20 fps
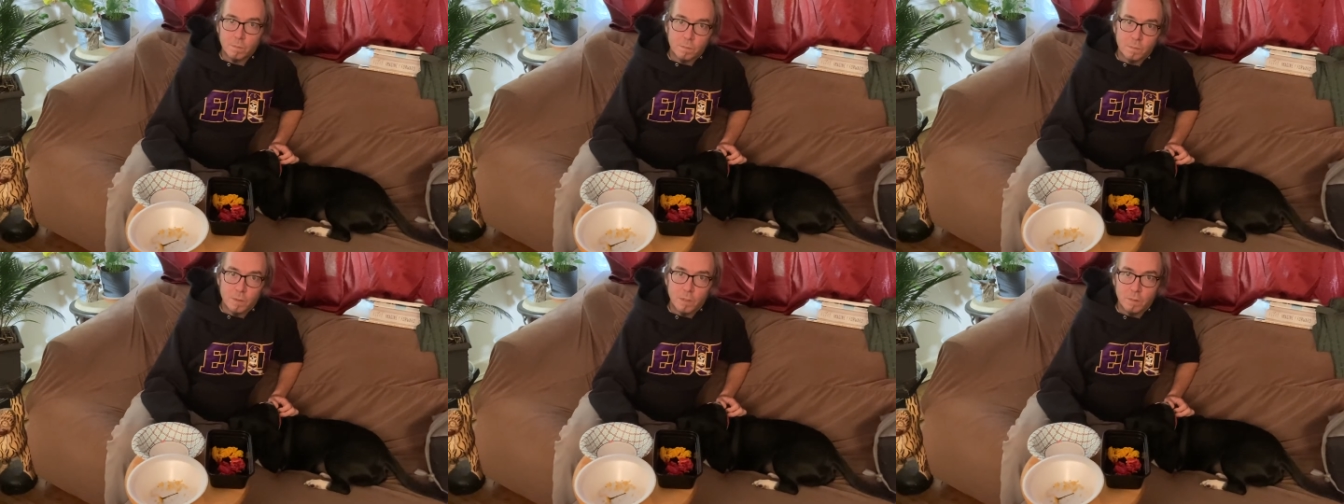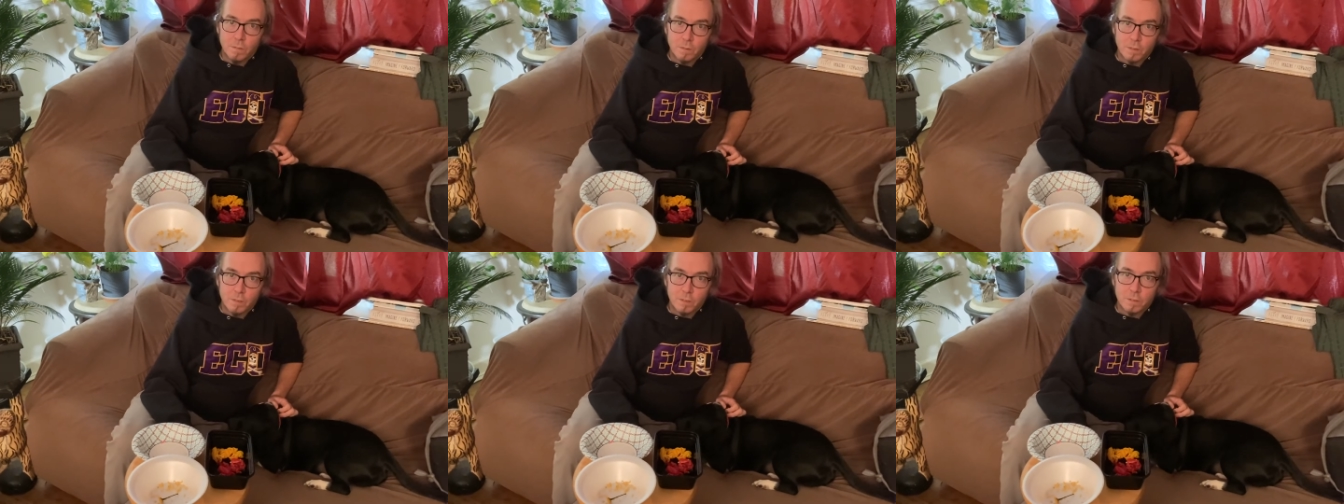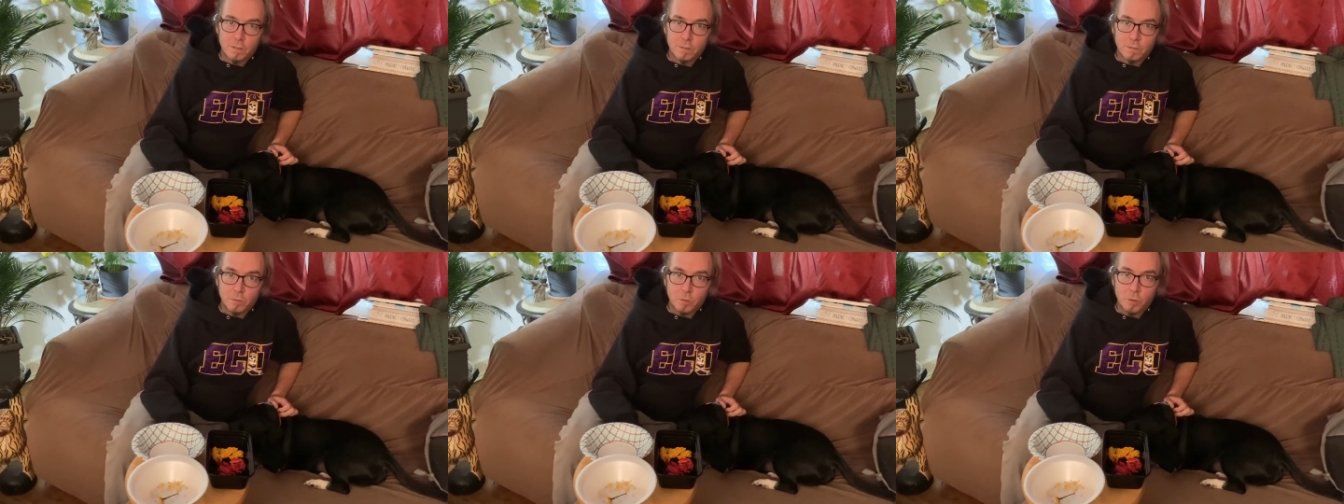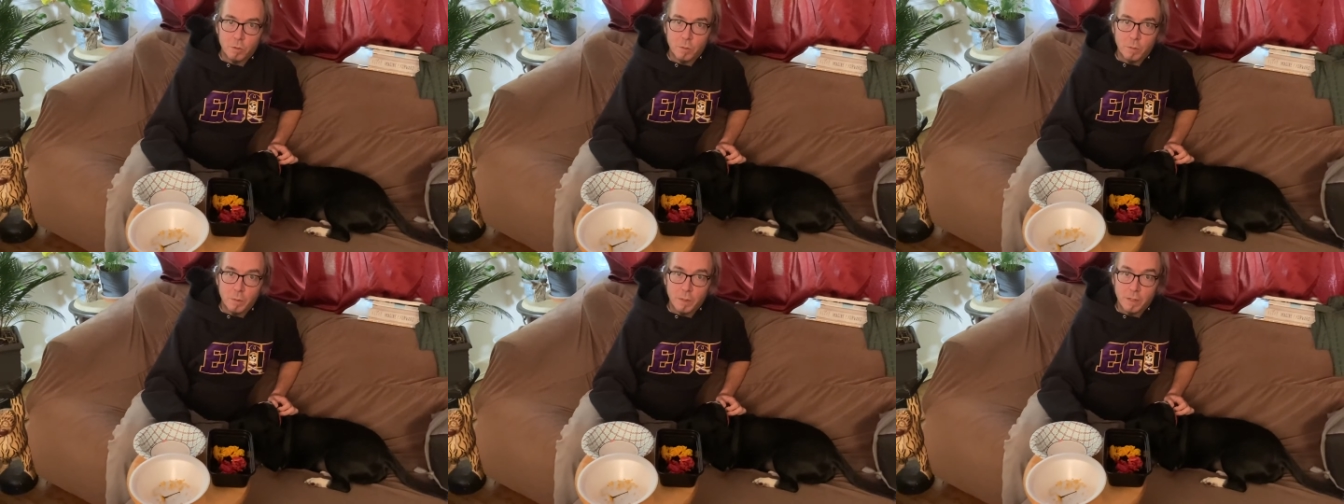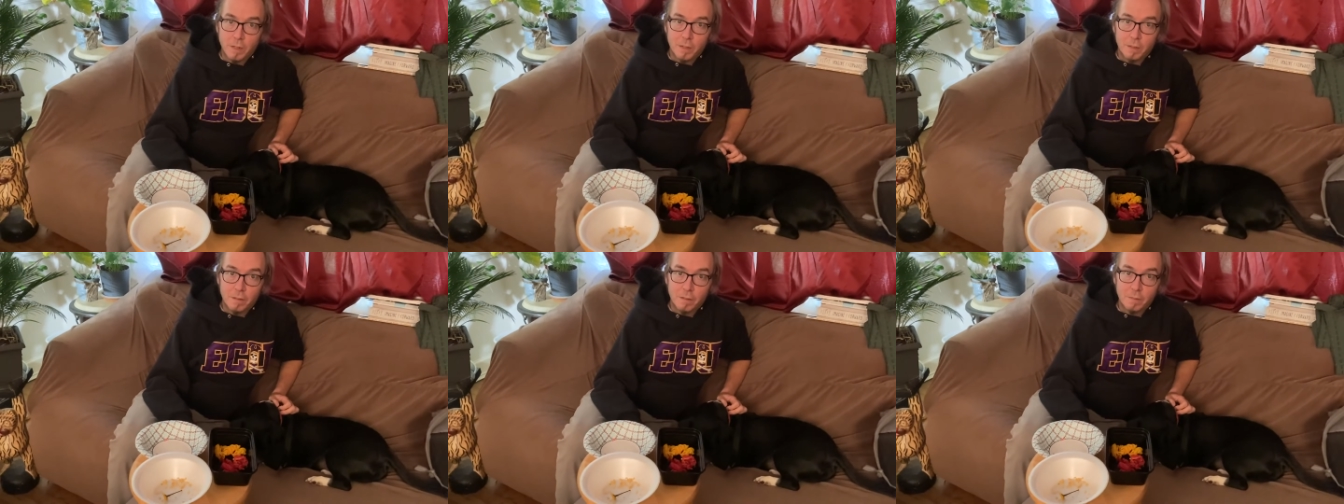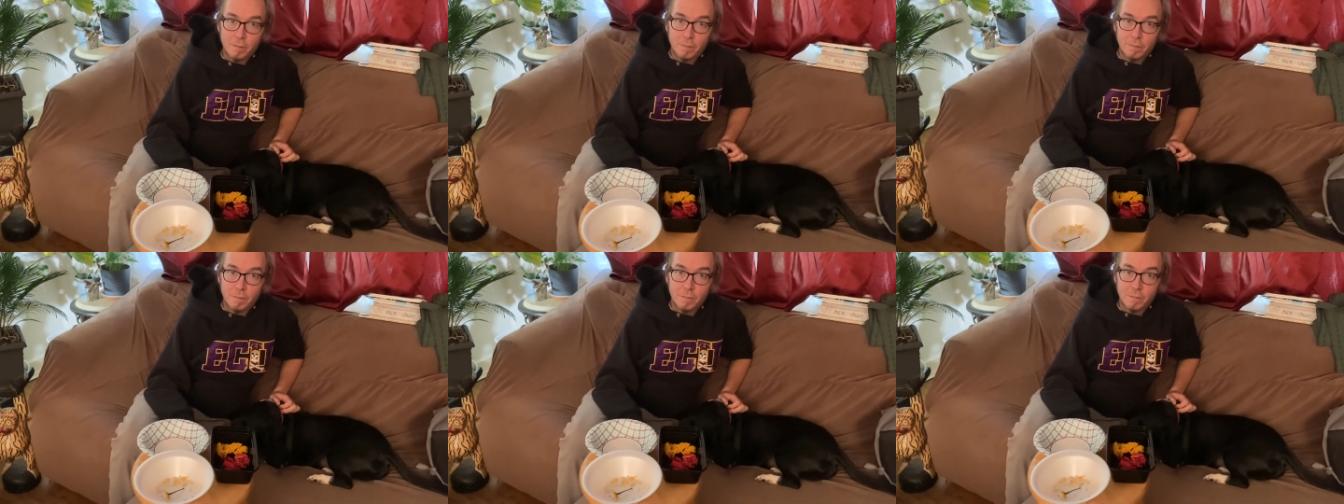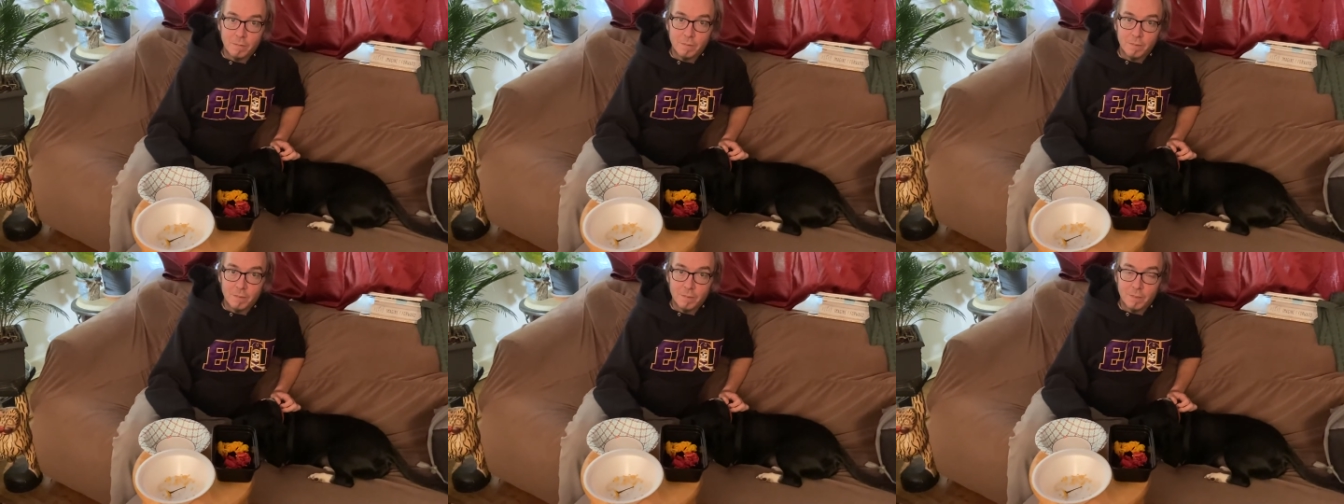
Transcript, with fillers: The Adventures of Drew and Amanda. I think it's at